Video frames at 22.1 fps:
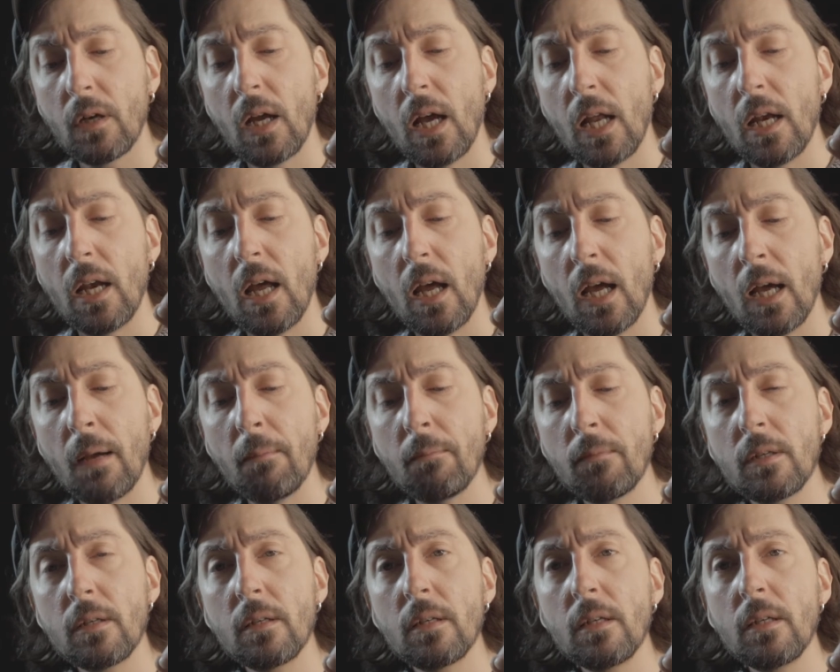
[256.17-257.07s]
an
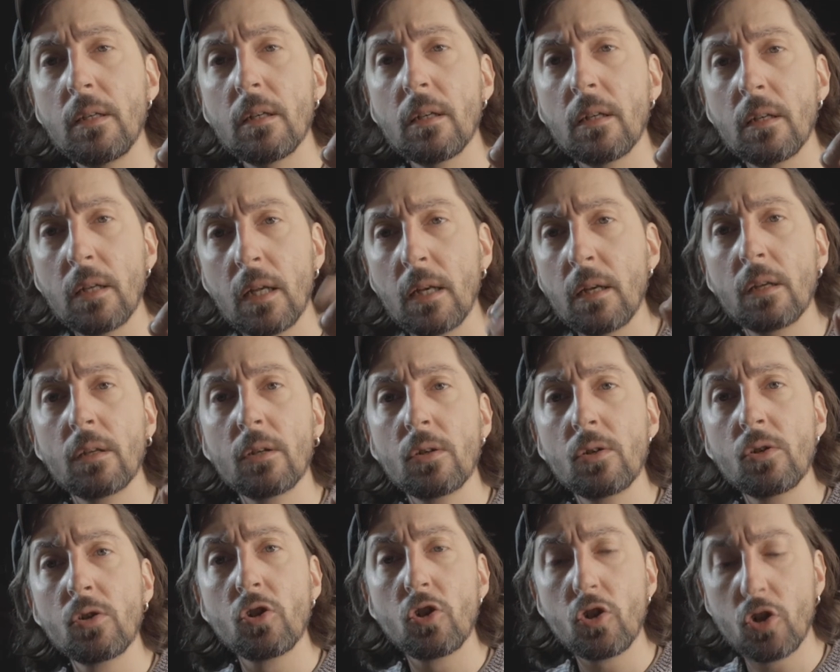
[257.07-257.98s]
empty
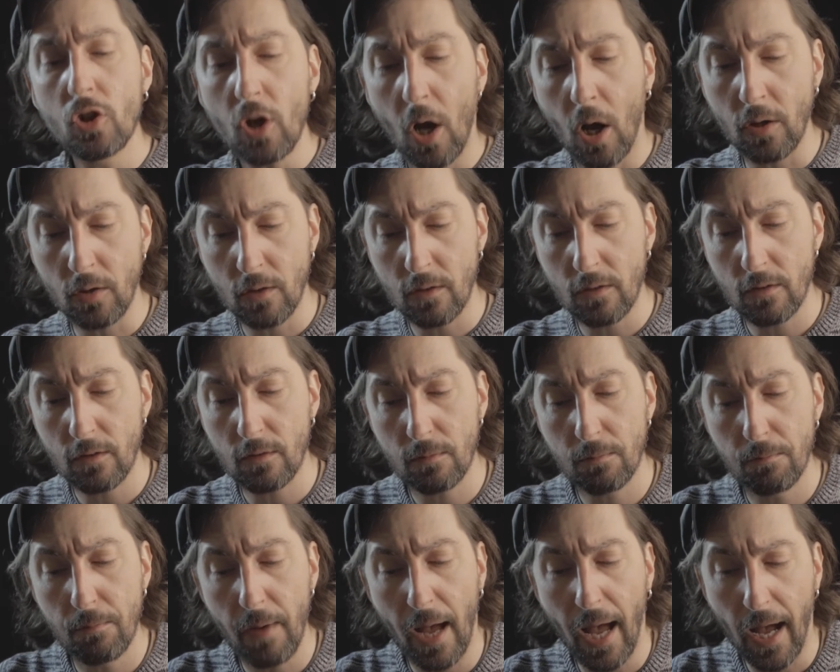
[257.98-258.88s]
linen
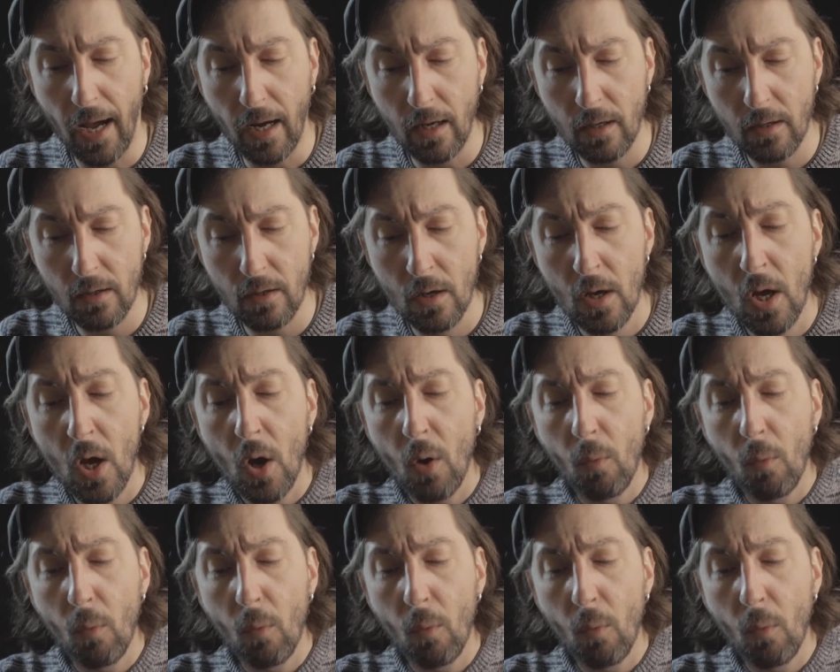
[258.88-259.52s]
shot back.